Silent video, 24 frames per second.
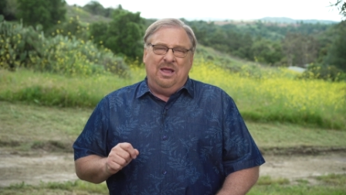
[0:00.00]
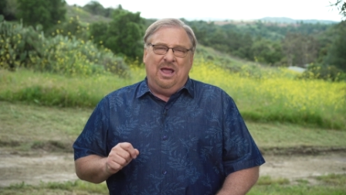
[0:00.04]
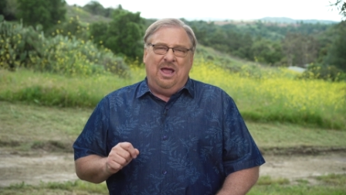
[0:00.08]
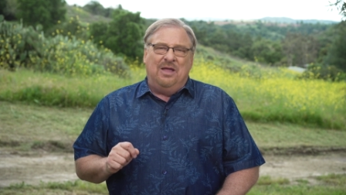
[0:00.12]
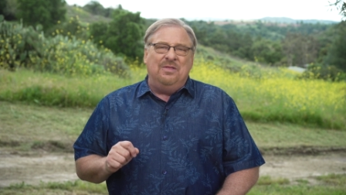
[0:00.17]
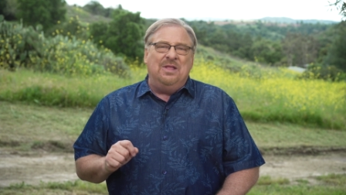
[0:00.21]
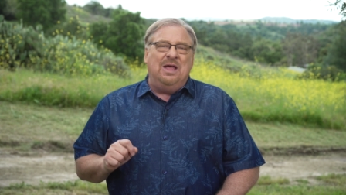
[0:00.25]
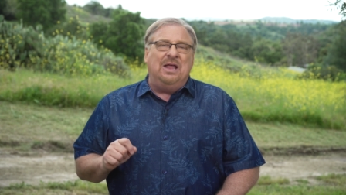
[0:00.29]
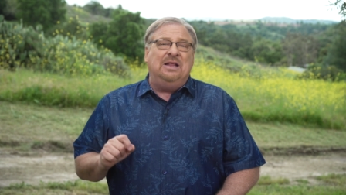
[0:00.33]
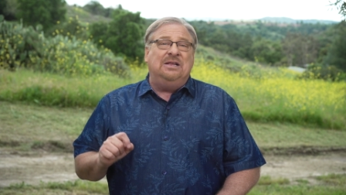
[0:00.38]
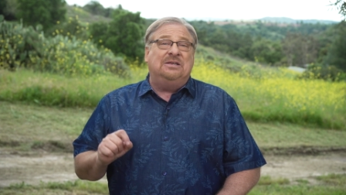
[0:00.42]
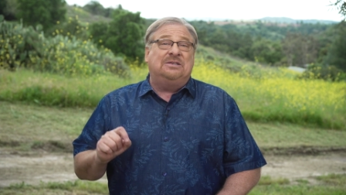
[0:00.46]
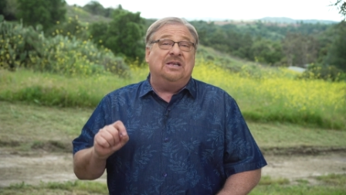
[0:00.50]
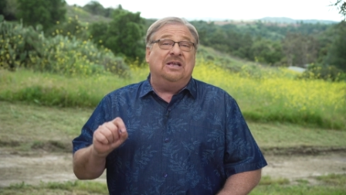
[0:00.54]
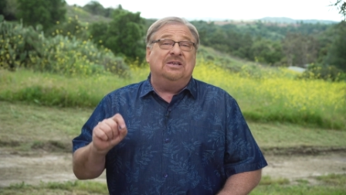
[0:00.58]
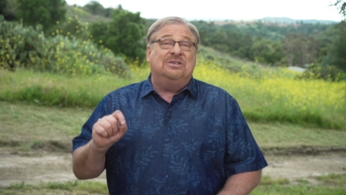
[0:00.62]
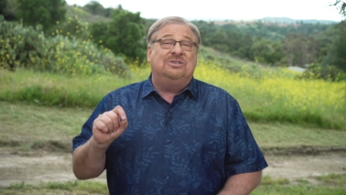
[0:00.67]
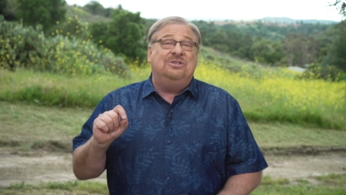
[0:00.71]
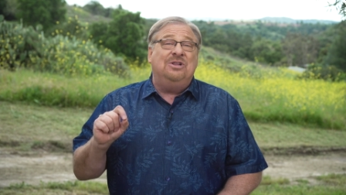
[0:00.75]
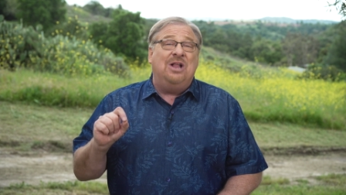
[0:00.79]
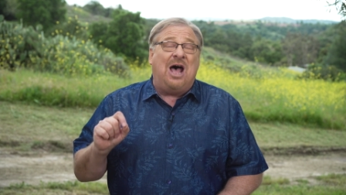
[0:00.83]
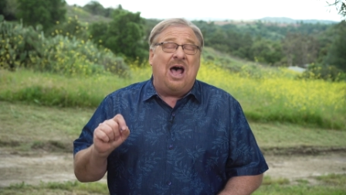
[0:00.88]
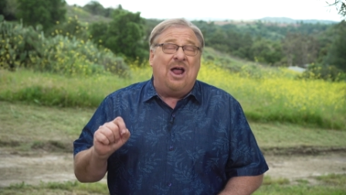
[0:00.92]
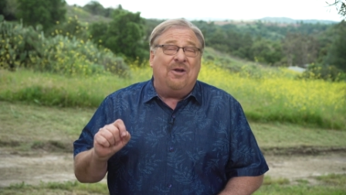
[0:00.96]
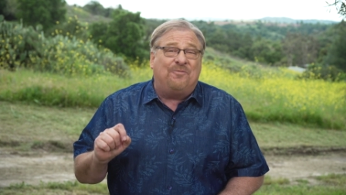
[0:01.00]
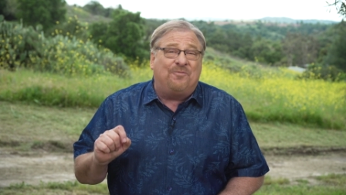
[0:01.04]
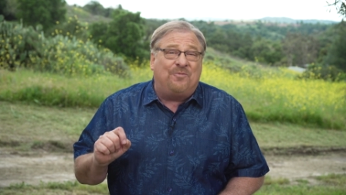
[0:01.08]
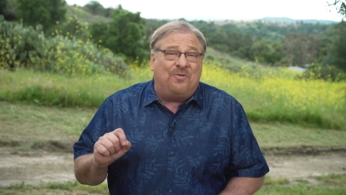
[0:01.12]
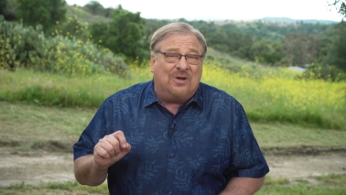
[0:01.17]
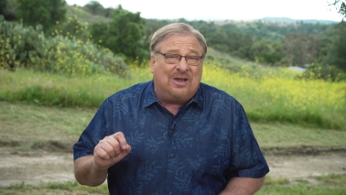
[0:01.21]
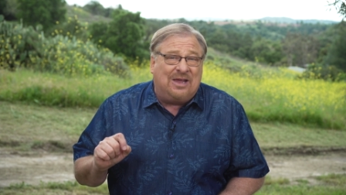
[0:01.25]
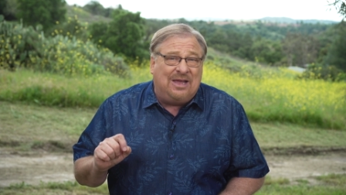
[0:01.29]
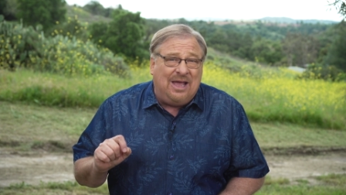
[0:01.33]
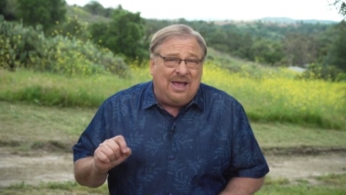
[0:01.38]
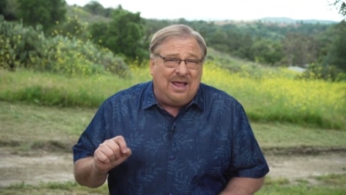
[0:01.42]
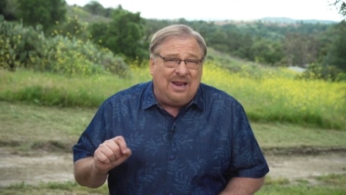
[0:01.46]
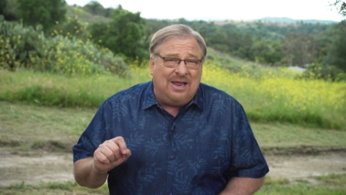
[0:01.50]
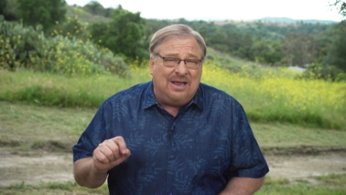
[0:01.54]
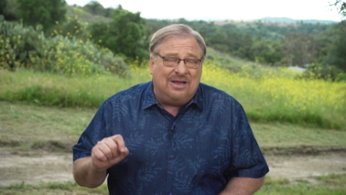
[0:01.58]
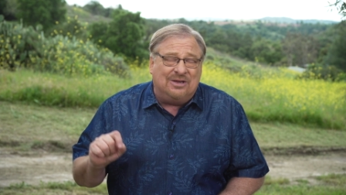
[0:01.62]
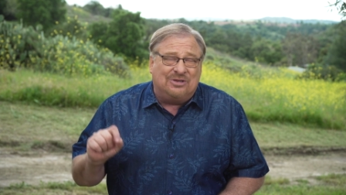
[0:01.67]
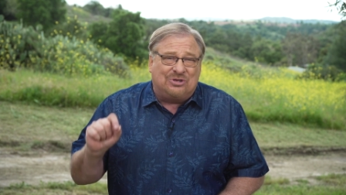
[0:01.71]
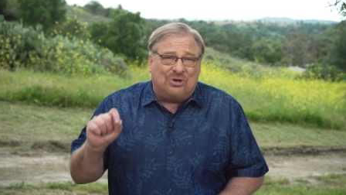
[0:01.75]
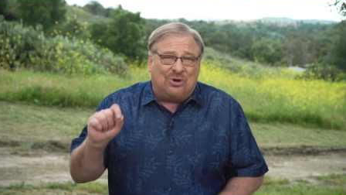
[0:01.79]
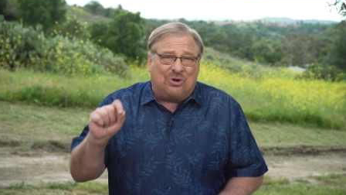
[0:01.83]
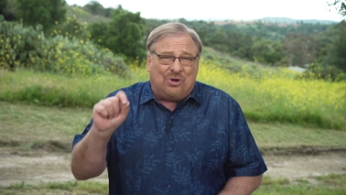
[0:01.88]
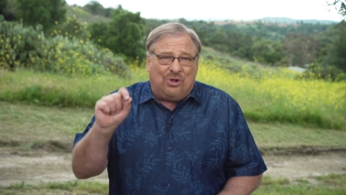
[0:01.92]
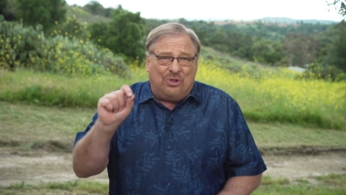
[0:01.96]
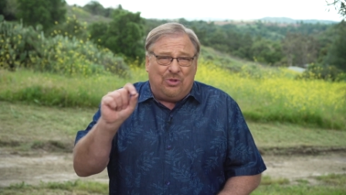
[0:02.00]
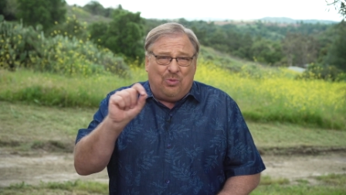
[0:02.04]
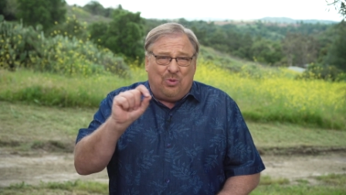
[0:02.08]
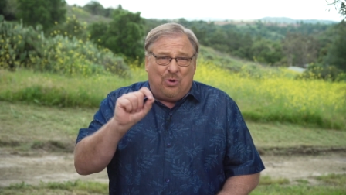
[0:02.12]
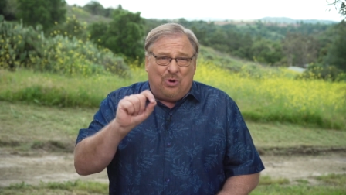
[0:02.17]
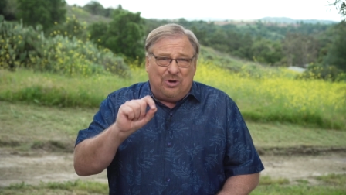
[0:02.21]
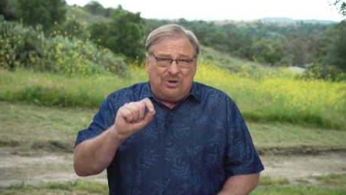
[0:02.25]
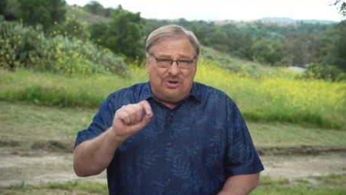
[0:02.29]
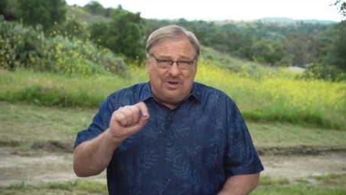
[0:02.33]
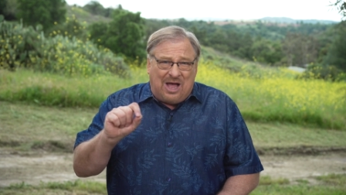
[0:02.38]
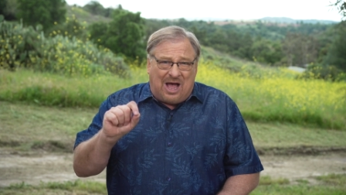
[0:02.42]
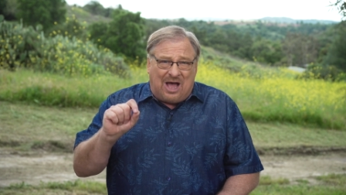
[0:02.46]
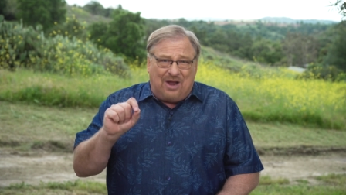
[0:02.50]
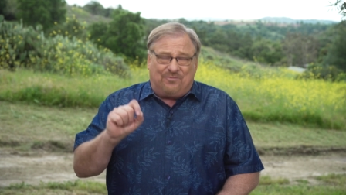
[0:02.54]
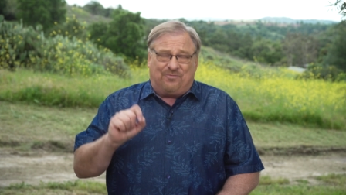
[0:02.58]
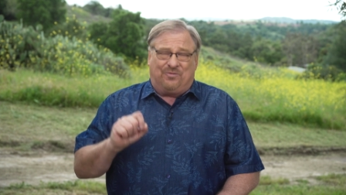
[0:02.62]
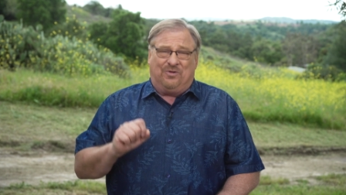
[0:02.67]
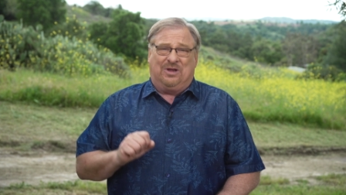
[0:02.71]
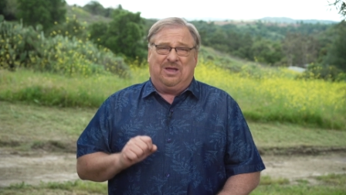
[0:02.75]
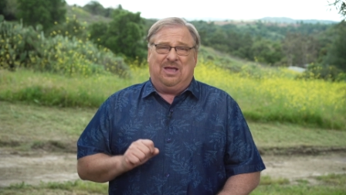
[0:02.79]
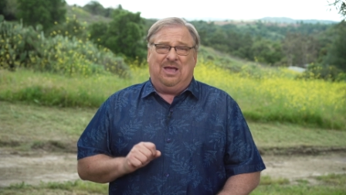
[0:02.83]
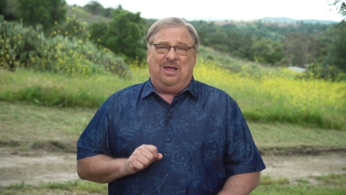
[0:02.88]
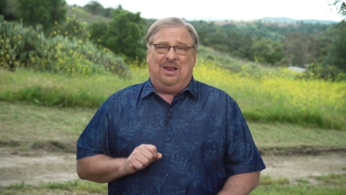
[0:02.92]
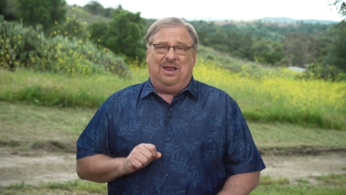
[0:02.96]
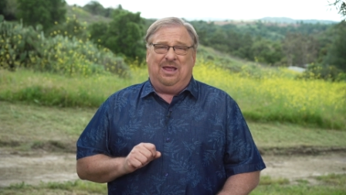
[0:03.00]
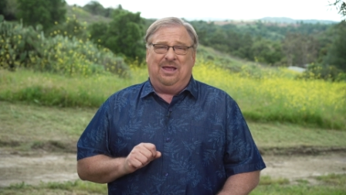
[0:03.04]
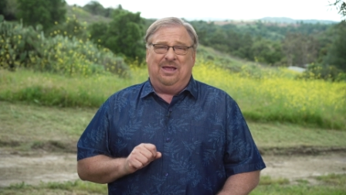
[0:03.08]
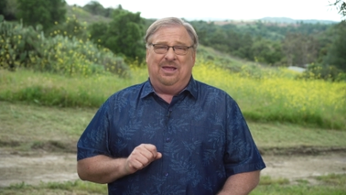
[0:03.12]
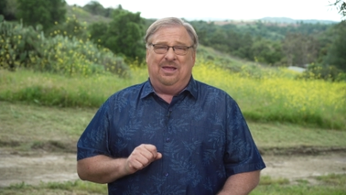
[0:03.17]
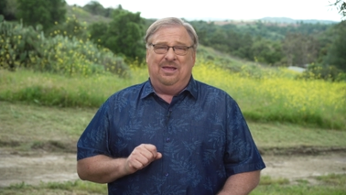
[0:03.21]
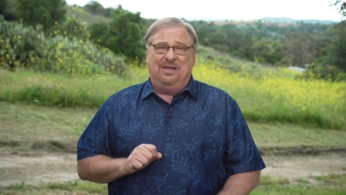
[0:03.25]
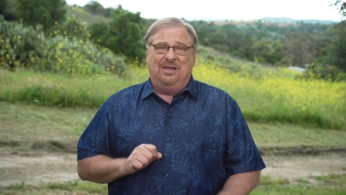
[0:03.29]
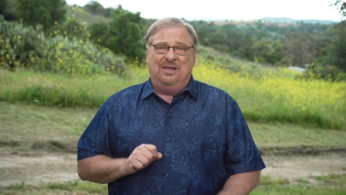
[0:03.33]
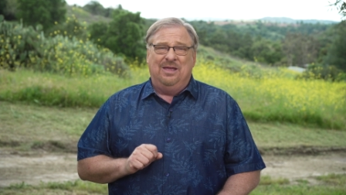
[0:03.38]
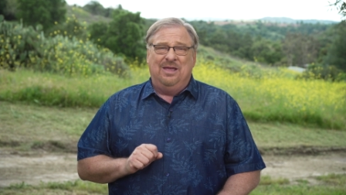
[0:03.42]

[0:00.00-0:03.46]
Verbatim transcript: And then he says, not forgetting. Circle the word not forgetting.